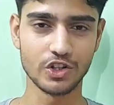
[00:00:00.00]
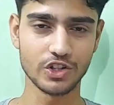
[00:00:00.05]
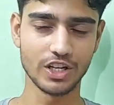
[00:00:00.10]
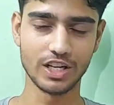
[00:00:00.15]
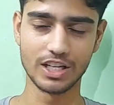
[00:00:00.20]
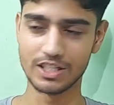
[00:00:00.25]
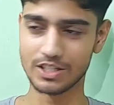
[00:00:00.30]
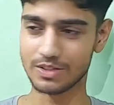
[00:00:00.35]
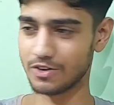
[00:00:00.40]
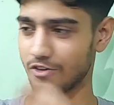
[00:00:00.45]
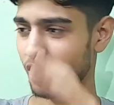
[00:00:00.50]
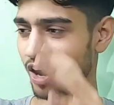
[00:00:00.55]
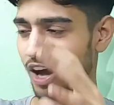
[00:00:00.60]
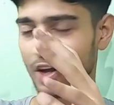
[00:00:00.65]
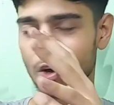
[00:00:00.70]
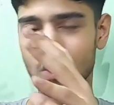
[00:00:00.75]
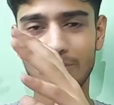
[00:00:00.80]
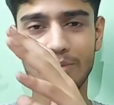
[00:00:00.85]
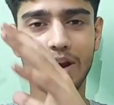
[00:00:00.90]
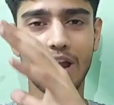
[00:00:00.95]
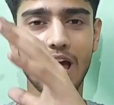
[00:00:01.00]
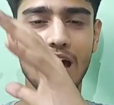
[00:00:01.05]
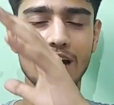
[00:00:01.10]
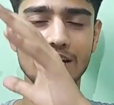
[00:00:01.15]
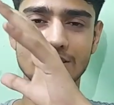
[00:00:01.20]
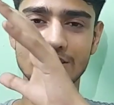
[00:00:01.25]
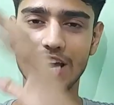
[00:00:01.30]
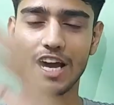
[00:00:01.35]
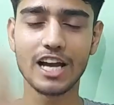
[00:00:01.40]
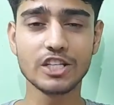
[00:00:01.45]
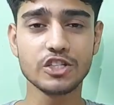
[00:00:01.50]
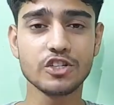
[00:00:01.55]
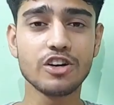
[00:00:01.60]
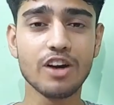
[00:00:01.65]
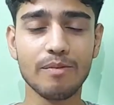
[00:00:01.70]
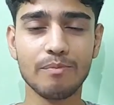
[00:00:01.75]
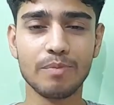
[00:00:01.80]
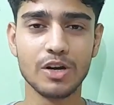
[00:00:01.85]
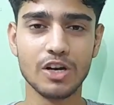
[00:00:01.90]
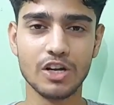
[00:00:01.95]
His dry humor adds
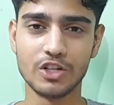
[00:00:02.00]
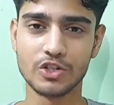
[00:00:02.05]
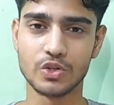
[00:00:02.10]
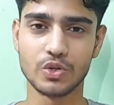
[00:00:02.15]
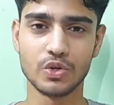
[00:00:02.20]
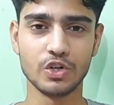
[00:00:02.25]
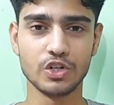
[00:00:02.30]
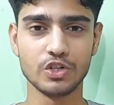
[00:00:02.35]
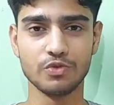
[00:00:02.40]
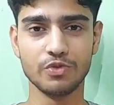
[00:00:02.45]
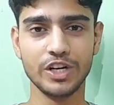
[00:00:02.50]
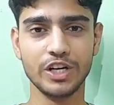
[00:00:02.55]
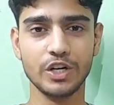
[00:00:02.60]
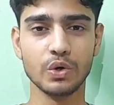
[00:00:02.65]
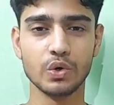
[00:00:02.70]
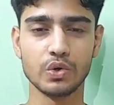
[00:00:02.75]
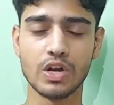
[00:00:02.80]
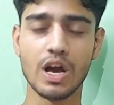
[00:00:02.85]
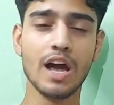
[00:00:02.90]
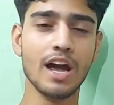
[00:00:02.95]
extra brilliance to his videos.